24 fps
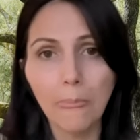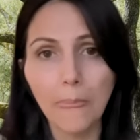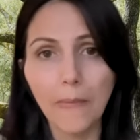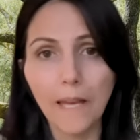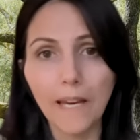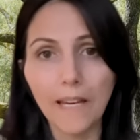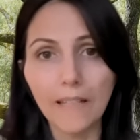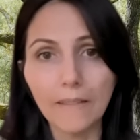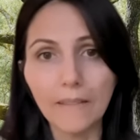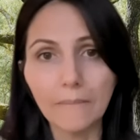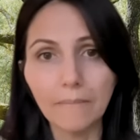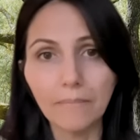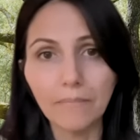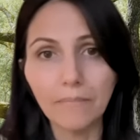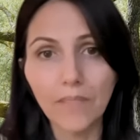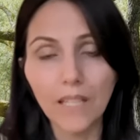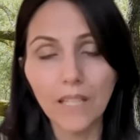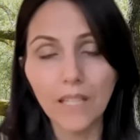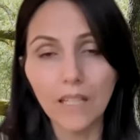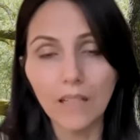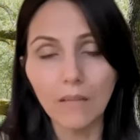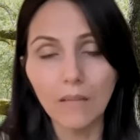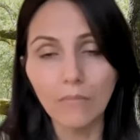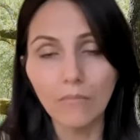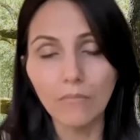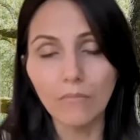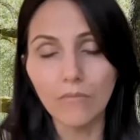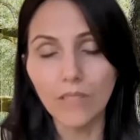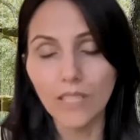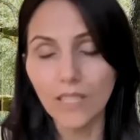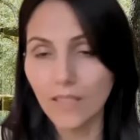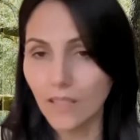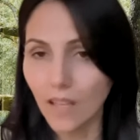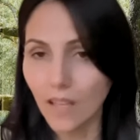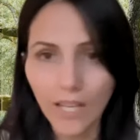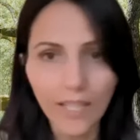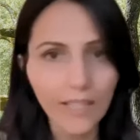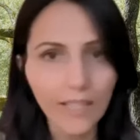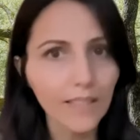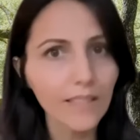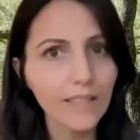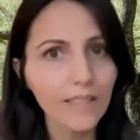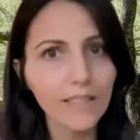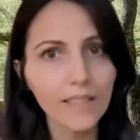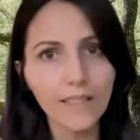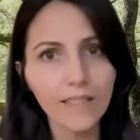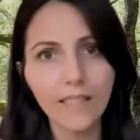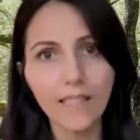that the
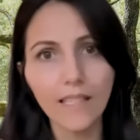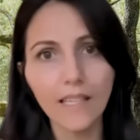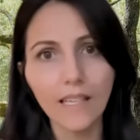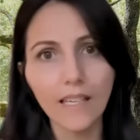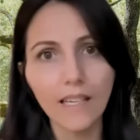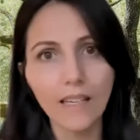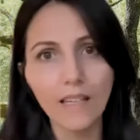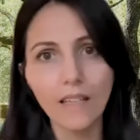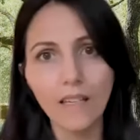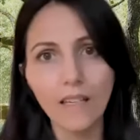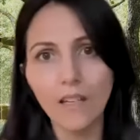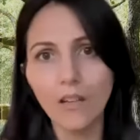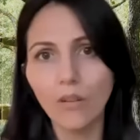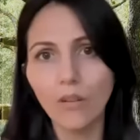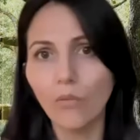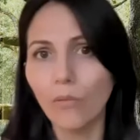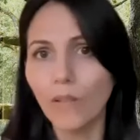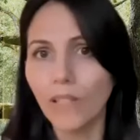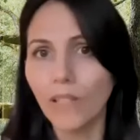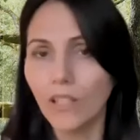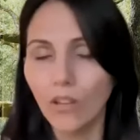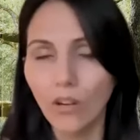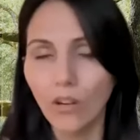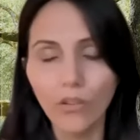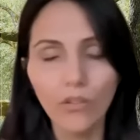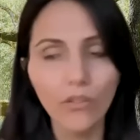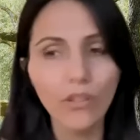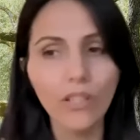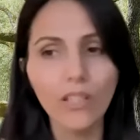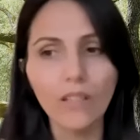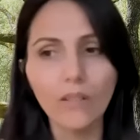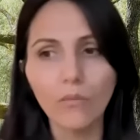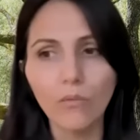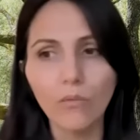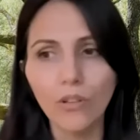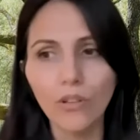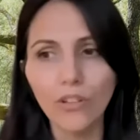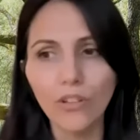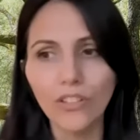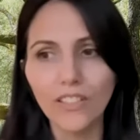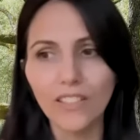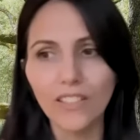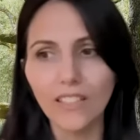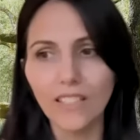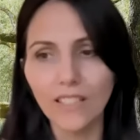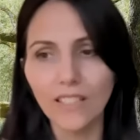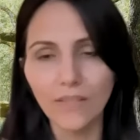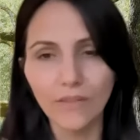science is there. We know that it
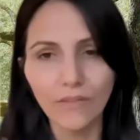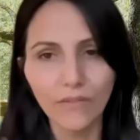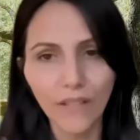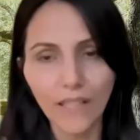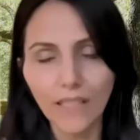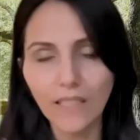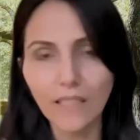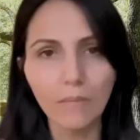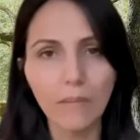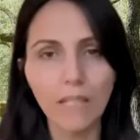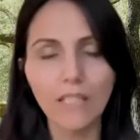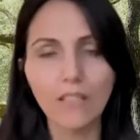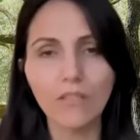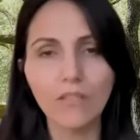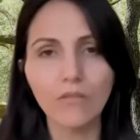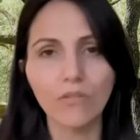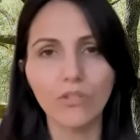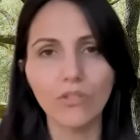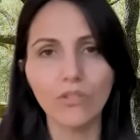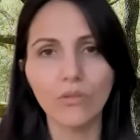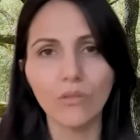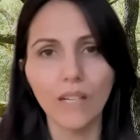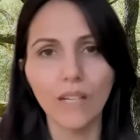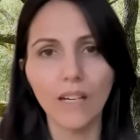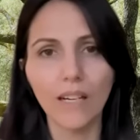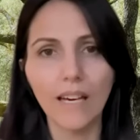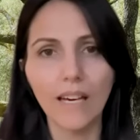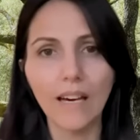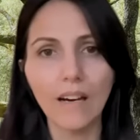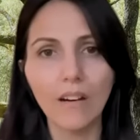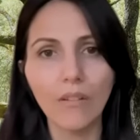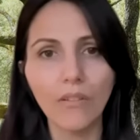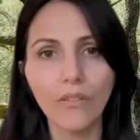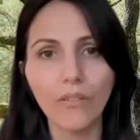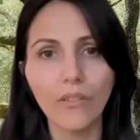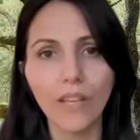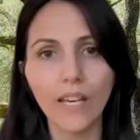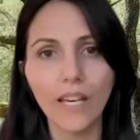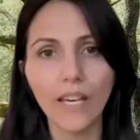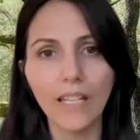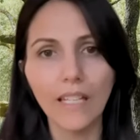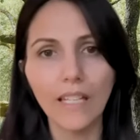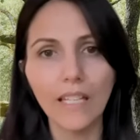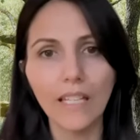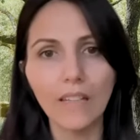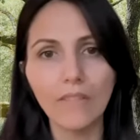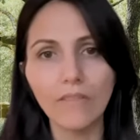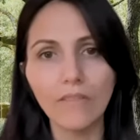works. It's fundamental to our health,
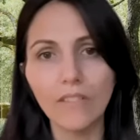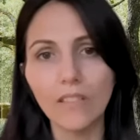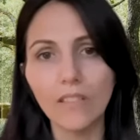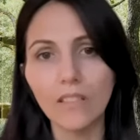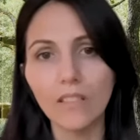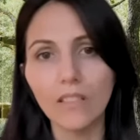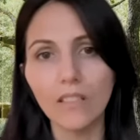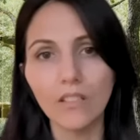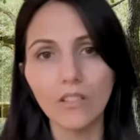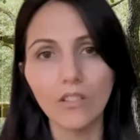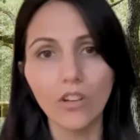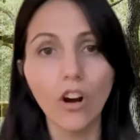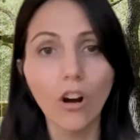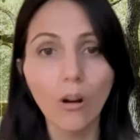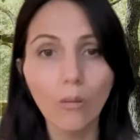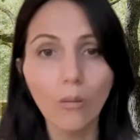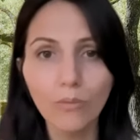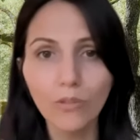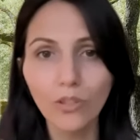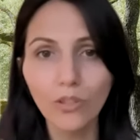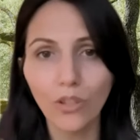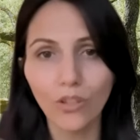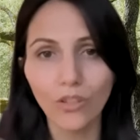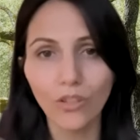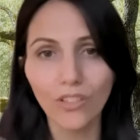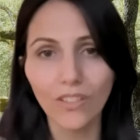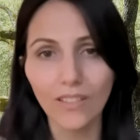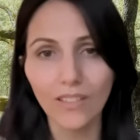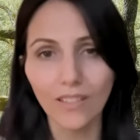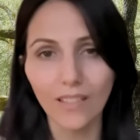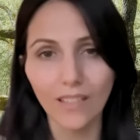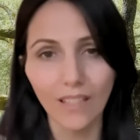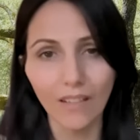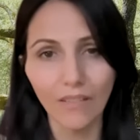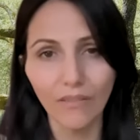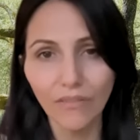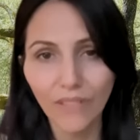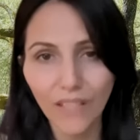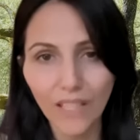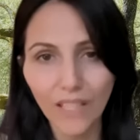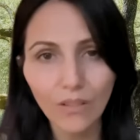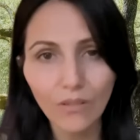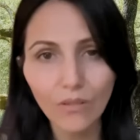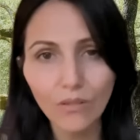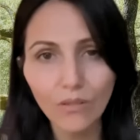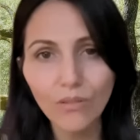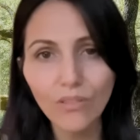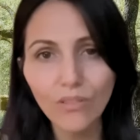and even the top doctors in their
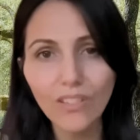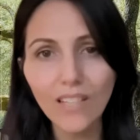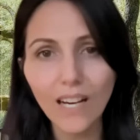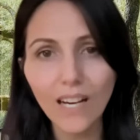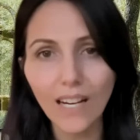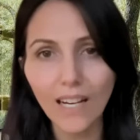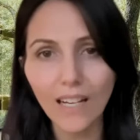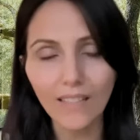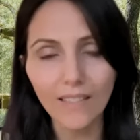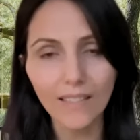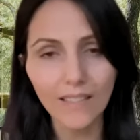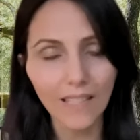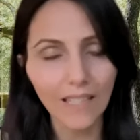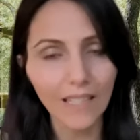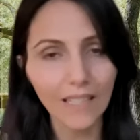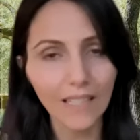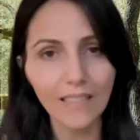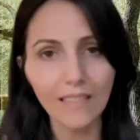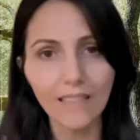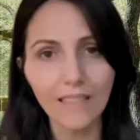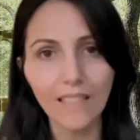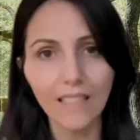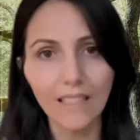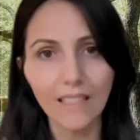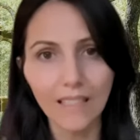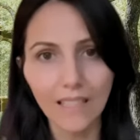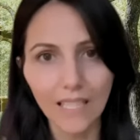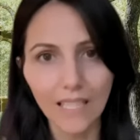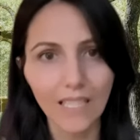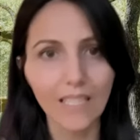fields are saying that